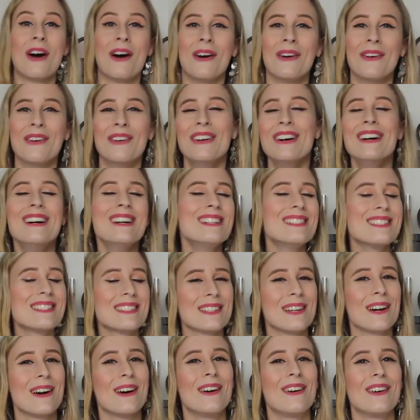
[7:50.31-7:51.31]

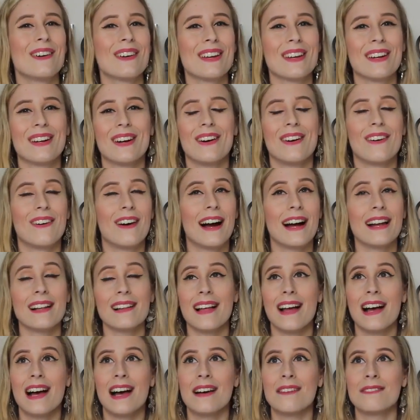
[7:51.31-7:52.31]
so, you know,
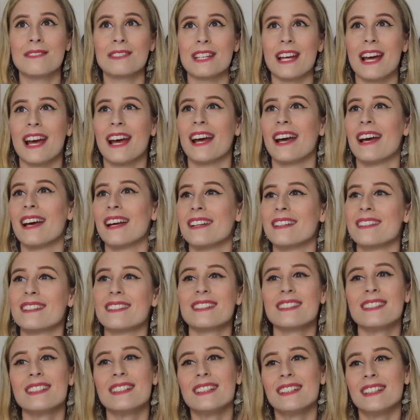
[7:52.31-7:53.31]
I left
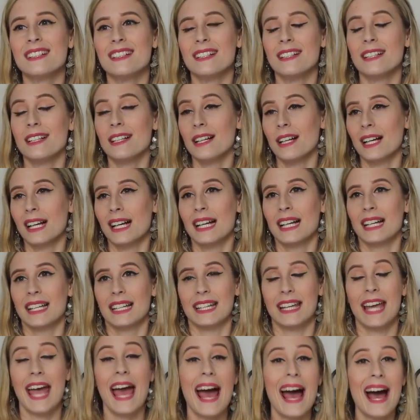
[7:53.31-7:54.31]
and
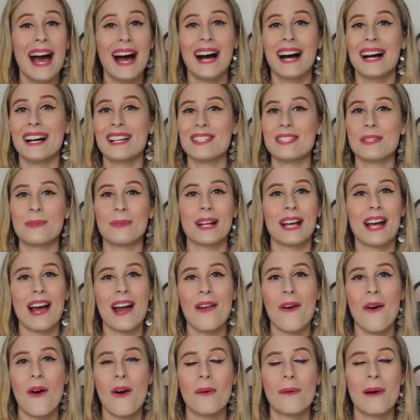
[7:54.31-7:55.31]
yeah, so when I
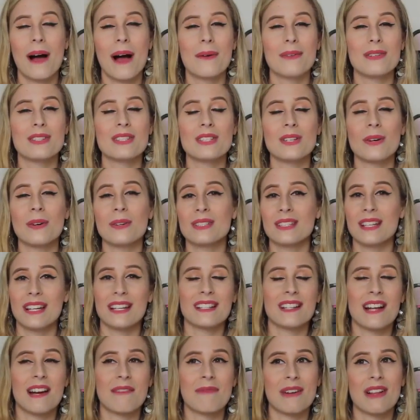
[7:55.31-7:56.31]
got home, I was so
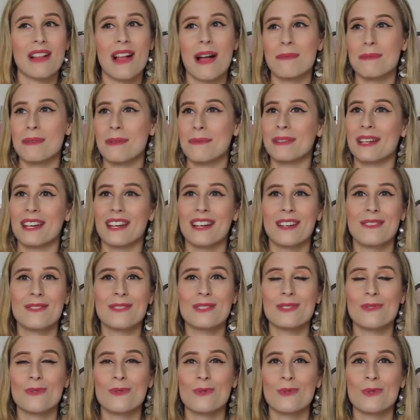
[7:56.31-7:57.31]
excited to have my laptop again. It
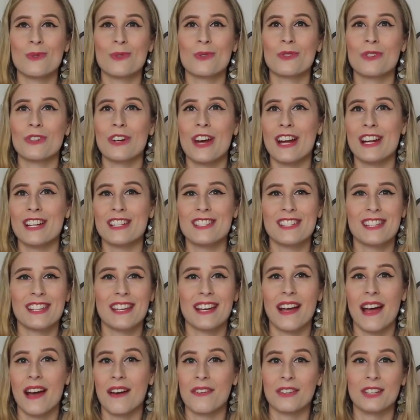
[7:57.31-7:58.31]
was the greatest
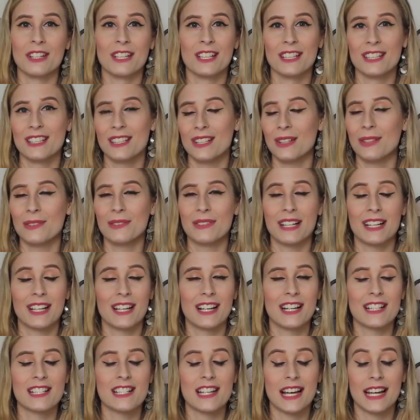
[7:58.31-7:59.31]
thing ever. Oh my
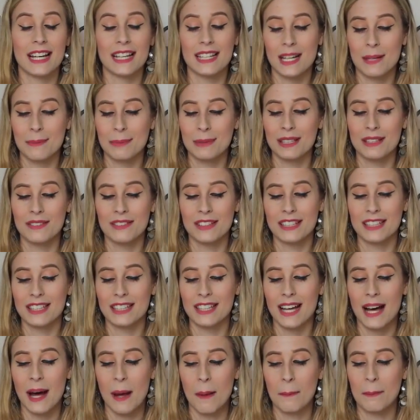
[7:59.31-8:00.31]
gosh, I cannot believe I
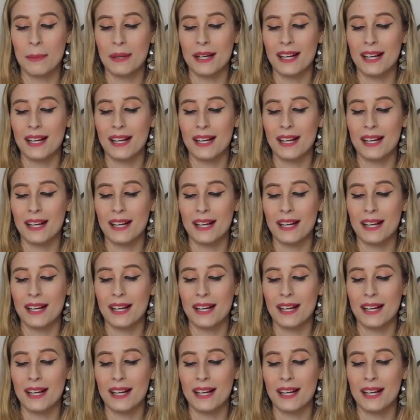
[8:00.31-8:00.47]
did that.